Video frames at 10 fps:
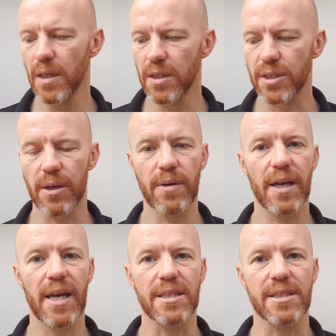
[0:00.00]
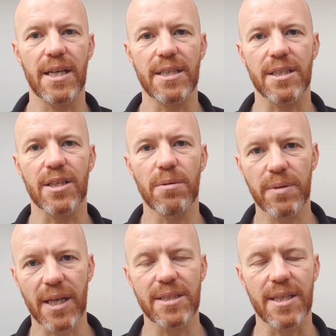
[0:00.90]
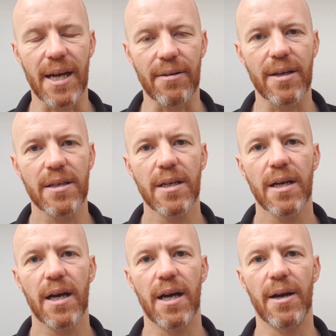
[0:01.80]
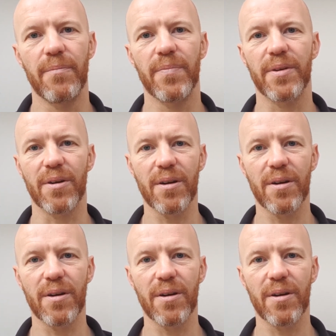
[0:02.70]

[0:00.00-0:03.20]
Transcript: So it's a complicated area. There are